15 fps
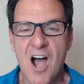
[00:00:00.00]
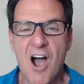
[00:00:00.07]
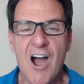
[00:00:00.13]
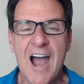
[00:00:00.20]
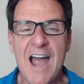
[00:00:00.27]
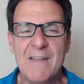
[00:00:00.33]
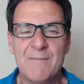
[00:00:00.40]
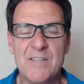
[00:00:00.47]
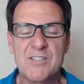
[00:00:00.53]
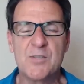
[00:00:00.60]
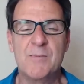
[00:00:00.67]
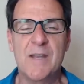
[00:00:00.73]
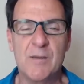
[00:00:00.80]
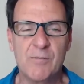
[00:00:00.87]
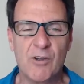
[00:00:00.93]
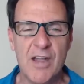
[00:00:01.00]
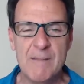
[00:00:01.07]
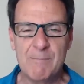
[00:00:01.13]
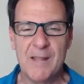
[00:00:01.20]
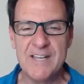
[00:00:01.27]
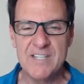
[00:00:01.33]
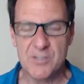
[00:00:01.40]
All right, this will be a
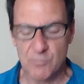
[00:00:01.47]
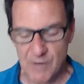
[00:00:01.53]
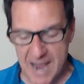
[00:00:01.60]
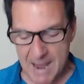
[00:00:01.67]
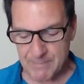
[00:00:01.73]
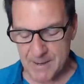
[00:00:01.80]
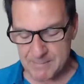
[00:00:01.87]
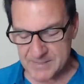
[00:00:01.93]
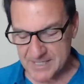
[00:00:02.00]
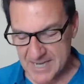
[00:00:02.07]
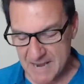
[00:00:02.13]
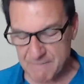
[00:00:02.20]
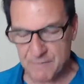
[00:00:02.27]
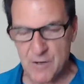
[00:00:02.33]
great place to wrap up today.